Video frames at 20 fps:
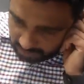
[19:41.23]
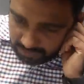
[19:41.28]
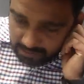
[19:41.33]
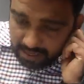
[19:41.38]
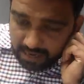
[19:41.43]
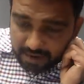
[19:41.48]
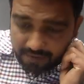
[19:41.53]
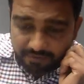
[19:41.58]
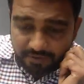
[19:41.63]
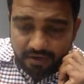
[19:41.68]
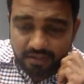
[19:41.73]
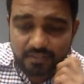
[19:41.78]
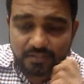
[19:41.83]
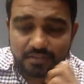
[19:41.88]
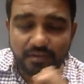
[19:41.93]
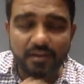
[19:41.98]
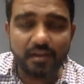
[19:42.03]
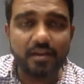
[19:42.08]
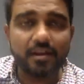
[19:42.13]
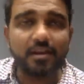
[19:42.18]
yeah if it is
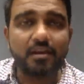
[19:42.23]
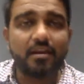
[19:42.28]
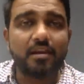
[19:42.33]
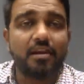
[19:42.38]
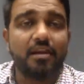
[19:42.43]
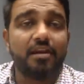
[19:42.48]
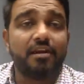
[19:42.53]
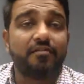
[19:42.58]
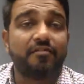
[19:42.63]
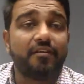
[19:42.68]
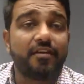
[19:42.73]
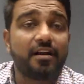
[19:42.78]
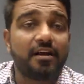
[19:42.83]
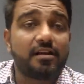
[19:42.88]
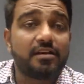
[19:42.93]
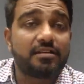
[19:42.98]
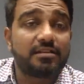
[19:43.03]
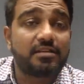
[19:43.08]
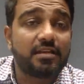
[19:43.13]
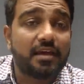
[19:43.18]
really really
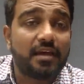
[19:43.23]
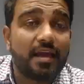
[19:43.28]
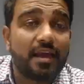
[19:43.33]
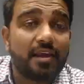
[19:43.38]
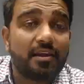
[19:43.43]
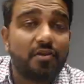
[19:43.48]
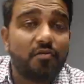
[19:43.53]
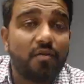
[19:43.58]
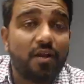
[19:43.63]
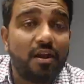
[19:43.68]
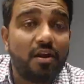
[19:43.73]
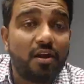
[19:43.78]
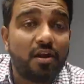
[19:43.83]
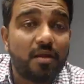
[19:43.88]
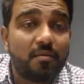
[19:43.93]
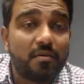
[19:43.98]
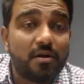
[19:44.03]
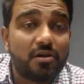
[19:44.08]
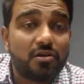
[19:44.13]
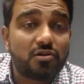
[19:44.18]
difficult uh, and you are not
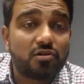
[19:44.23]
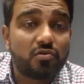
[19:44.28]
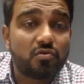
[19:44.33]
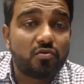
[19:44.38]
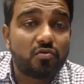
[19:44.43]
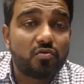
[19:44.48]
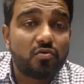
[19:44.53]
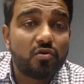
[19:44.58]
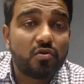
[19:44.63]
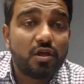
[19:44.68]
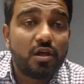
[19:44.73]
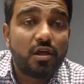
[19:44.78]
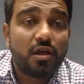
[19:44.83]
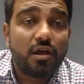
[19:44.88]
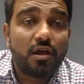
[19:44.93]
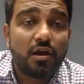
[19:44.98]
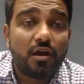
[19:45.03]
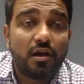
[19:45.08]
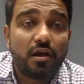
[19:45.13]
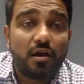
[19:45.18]
able to
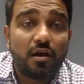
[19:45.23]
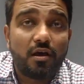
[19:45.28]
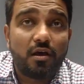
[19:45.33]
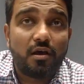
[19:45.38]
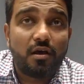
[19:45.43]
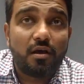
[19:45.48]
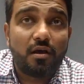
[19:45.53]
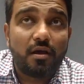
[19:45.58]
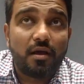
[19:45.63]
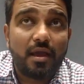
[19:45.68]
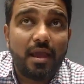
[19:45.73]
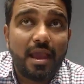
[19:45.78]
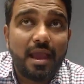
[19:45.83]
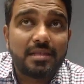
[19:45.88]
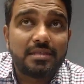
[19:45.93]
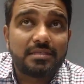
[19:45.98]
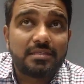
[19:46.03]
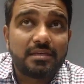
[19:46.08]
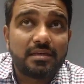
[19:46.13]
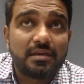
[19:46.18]
uh,
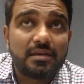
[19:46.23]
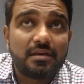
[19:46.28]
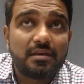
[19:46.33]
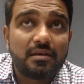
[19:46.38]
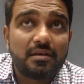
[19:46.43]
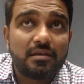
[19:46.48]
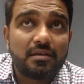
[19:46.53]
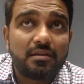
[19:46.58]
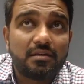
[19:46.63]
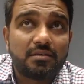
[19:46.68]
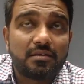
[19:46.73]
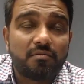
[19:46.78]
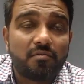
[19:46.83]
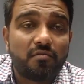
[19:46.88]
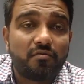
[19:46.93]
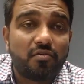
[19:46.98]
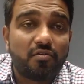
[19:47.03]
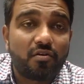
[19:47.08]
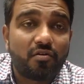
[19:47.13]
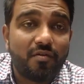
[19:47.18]
answer some
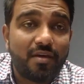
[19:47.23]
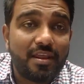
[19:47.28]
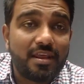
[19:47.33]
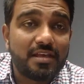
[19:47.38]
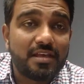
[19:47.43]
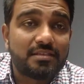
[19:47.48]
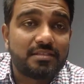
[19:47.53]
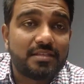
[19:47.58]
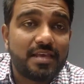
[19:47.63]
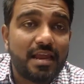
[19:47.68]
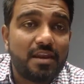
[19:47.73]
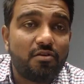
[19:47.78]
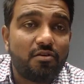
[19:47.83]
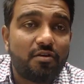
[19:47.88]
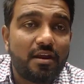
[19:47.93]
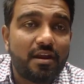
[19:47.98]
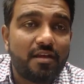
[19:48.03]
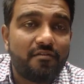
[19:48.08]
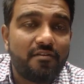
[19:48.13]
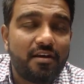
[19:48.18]
of the queries then you
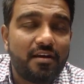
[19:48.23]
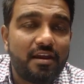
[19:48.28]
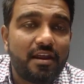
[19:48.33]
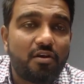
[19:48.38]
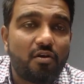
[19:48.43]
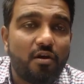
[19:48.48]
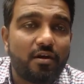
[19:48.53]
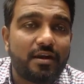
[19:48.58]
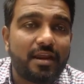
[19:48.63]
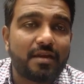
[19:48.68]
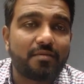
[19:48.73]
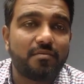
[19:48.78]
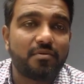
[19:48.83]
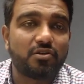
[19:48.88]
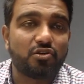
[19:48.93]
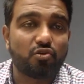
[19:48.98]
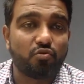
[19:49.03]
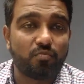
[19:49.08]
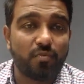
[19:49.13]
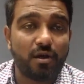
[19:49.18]
can definitely contact me
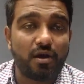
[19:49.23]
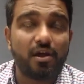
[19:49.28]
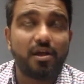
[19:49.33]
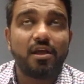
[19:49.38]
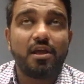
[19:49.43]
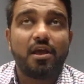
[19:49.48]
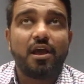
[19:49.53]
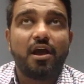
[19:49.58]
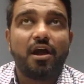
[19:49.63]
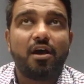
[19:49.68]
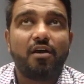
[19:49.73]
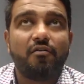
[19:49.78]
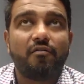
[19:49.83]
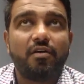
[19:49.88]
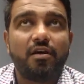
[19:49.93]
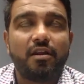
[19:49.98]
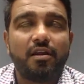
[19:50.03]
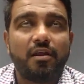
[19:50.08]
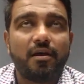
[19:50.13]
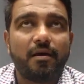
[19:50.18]
Shubha
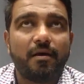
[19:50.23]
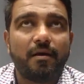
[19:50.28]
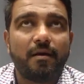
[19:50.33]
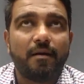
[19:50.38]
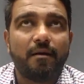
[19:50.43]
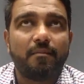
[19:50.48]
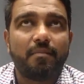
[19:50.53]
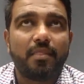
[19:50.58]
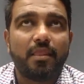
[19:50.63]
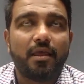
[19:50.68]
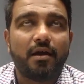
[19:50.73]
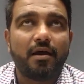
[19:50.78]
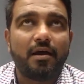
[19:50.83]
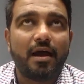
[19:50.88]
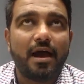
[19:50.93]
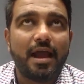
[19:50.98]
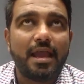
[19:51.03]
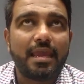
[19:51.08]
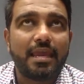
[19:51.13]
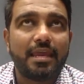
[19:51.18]
however um, uh,
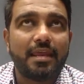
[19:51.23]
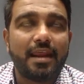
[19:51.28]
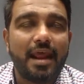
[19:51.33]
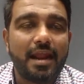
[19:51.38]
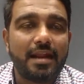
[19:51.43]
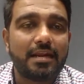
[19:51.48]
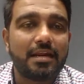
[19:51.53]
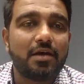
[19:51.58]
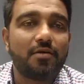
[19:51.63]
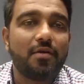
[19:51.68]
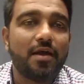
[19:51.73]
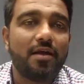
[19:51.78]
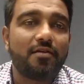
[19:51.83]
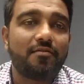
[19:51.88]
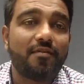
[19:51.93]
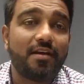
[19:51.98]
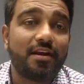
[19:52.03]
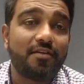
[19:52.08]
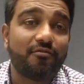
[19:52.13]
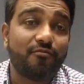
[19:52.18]
I right now had
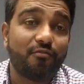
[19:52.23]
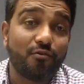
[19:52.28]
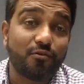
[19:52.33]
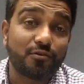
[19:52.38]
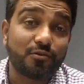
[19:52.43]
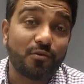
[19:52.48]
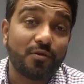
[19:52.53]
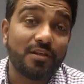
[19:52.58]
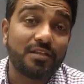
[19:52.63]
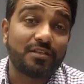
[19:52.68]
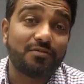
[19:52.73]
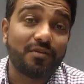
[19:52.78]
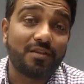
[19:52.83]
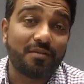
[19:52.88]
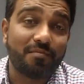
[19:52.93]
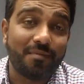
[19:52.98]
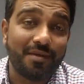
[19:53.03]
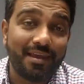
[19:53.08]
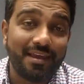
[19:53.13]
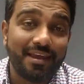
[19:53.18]
24 students
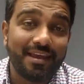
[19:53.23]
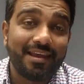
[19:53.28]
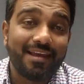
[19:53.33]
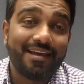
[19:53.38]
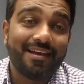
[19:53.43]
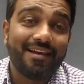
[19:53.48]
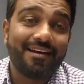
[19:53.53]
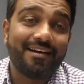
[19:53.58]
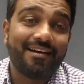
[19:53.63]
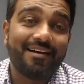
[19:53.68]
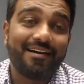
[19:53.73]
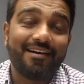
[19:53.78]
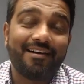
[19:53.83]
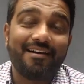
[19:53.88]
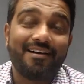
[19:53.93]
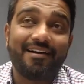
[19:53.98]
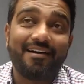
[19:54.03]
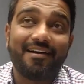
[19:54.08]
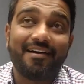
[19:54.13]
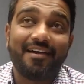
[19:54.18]
with me
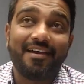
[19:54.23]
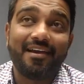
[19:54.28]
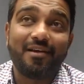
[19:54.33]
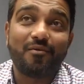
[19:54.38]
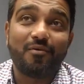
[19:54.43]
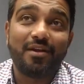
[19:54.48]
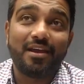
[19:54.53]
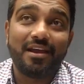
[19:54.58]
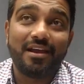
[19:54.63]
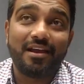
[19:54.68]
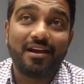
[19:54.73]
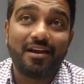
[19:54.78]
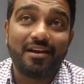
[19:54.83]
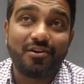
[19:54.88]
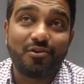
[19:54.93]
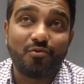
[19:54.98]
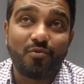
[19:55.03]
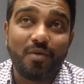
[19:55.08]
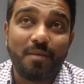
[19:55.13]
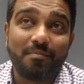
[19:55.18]
including
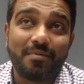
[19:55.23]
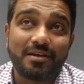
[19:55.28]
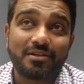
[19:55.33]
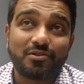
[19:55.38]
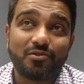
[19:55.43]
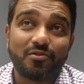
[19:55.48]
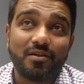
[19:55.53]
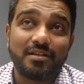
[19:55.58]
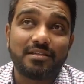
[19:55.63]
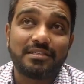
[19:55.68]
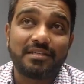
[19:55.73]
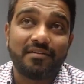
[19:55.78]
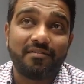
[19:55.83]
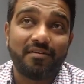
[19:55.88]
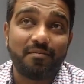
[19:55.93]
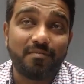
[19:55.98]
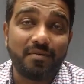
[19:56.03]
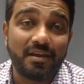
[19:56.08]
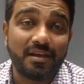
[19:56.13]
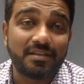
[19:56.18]
two MTech students
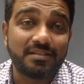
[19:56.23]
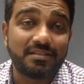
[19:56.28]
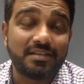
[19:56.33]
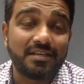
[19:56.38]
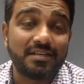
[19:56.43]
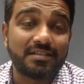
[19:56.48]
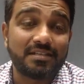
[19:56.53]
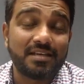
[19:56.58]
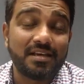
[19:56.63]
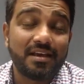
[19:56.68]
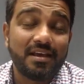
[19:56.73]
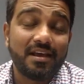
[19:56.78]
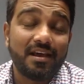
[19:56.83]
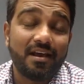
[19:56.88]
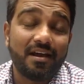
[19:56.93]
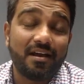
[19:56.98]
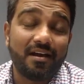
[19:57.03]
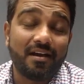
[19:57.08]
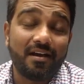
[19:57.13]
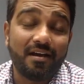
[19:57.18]
seven PhDs
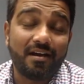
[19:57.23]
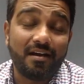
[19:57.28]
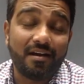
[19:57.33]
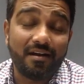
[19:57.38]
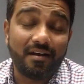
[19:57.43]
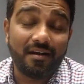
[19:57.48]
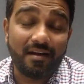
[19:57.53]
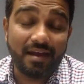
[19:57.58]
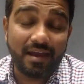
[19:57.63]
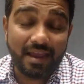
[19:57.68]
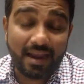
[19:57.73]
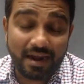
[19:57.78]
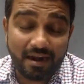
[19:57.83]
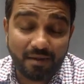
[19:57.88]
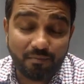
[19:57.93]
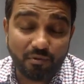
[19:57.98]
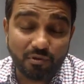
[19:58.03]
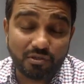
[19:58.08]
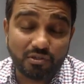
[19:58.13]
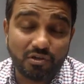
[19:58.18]
uh, I had a
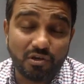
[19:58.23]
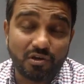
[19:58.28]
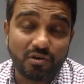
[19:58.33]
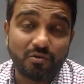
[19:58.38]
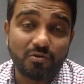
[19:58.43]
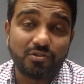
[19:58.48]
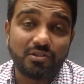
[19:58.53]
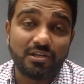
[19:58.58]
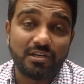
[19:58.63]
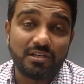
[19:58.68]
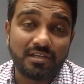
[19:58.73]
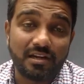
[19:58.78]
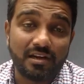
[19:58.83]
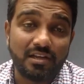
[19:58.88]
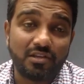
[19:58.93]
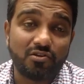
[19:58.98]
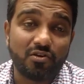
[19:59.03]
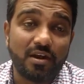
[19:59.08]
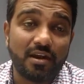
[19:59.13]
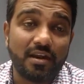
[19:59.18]
postdoc which
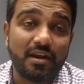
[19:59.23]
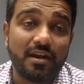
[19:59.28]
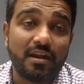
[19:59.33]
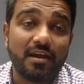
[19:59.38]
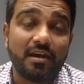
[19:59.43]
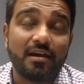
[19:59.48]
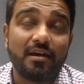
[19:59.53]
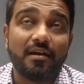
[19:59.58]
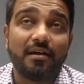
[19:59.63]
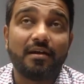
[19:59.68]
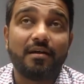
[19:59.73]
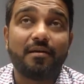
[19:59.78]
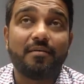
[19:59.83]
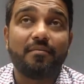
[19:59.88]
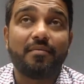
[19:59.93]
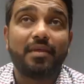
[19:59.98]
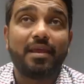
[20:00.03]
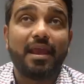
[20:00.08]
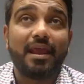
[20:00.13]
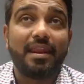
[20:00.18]
recently joined uh,
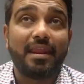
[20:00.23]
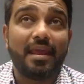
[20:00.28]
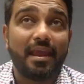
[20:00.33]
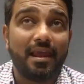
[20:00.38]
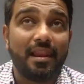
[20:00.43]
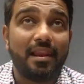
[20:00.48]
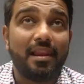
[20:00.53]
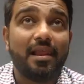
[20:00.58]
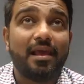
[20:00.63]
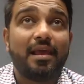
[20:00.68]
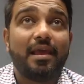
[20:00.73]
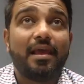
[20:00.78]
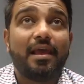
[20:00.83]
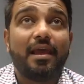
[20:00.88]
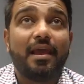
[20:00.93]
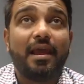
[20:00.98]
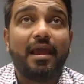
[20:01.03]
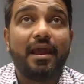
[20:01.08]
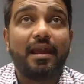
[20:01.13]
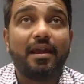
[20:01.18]
NAL
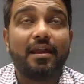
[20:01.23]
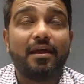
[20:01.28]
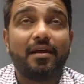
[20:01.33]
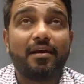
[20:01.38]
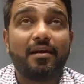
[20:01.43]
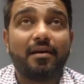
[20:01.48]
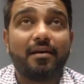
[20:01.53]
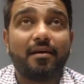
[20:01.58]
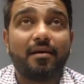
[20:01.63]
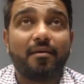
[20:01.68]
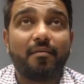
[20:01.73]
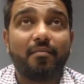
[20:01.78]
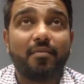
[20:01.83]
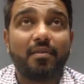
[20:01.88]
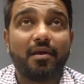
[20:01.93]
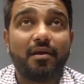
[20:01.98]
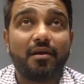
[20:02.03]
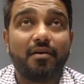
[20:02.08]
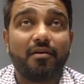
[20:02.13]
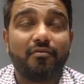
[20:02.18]
and
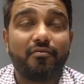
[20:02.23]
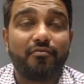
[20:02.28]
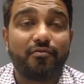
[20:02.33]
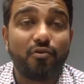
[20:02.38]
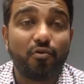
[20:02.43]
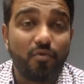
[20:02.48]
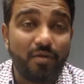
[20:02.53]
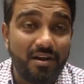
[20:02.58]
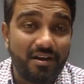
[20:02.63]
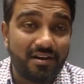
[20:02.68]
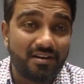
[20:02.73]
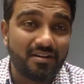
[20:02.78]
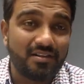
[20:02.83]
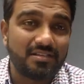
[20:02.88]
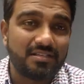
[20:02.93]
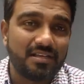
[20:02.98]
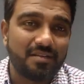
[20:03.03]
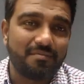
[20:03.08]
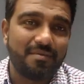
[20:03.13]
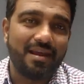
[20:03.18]
uh, few
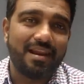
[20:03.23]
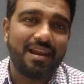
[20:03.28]
interns in my